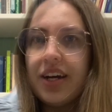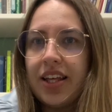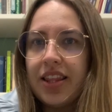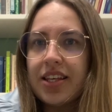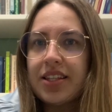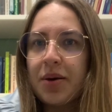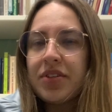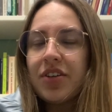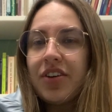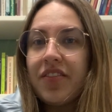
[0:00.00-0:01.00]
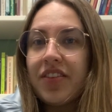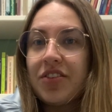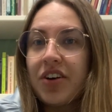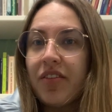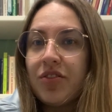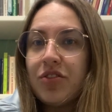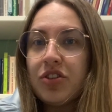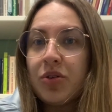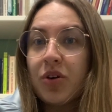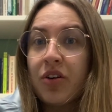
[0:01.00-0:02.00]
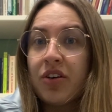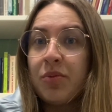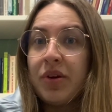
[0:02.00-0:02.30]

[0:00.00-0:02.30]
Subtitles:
In this episode of the Travel Food Show, we're going to be